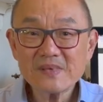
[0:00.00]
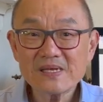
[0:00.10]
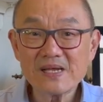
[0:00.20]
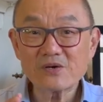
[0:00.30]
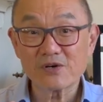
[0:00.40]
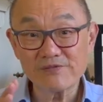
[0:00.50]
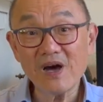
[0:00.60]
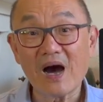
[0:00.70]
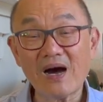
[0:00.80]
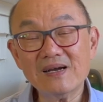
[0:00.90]
Now,
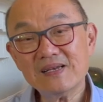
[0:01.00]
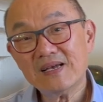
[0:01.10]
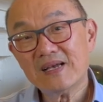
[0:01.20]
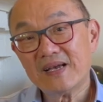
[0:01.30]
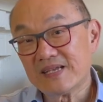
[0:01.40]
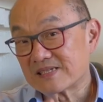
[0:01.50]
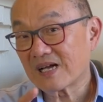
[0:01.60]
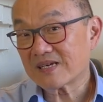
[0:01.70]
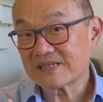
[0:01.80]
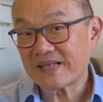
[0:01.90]
Cravar, he
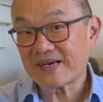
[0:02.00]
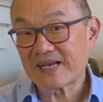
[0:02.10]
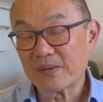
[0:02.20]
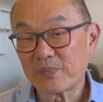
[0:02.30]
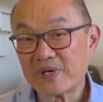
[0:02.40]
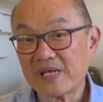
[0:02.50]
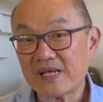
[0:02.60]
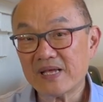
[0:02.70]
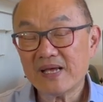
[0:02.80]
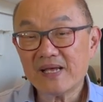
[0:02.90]
started that
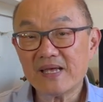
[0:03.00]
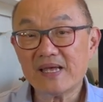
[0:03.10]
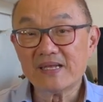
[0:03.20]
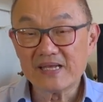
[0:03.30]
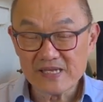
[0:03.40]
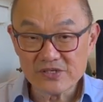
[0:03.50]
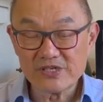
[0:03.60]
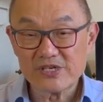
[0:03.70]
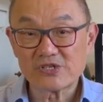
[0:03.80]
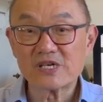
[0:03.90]
company in
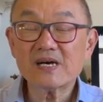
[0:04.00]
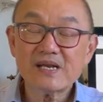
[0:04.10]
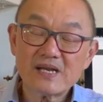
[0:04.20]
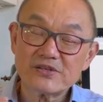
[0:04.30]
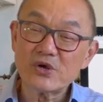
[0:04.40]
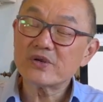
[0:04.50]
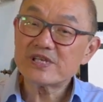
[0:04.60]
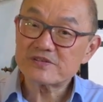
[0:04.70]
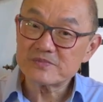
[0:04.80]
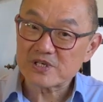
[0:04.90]
Indonesia.
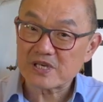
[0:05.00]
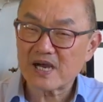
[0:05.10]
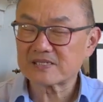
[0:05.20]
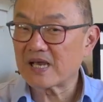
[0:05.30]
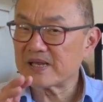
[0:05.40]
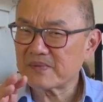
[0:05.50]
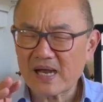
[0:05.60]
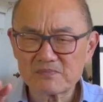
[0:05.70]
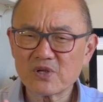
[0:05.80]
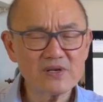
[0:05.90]
Yoki's from Jakarta, and
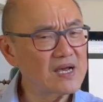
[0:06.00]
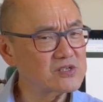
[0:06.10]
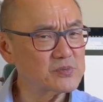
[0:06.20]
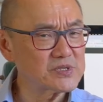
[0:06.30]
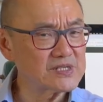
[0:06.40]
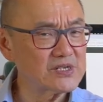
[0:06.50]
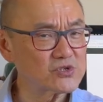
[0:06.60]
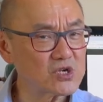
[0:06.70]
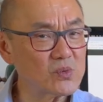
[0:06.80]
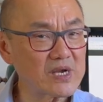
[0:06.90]
I'm not 100%
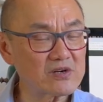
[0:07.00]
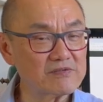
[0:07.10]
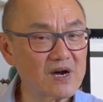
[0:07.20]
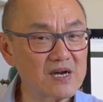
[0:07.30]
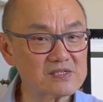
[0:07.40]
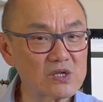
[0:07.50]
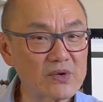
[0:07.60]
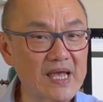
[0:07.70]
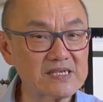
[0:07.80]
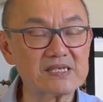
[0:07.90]
sure where Cravar is
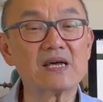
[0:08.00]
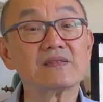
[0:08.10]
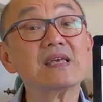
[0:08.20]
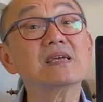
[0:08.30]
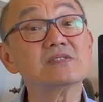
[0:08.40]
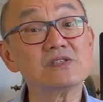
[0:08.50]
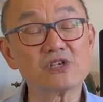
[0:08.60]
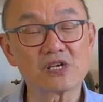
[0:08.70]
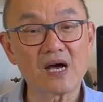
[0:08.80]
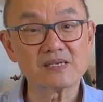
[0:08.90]
located. I think it's in
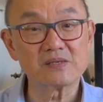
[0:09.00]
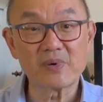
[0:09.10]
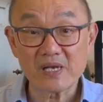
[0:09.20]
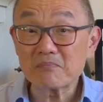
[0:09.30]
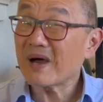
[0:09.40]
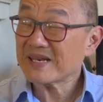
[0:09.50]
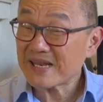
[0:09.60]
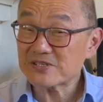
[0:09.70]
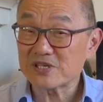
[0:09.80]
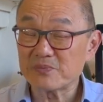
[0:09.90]
Jakarta, but it might
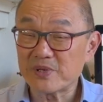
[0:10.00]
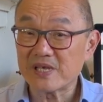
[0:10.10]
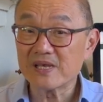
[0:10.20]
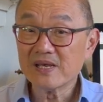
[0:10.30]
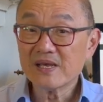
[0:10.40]
actually be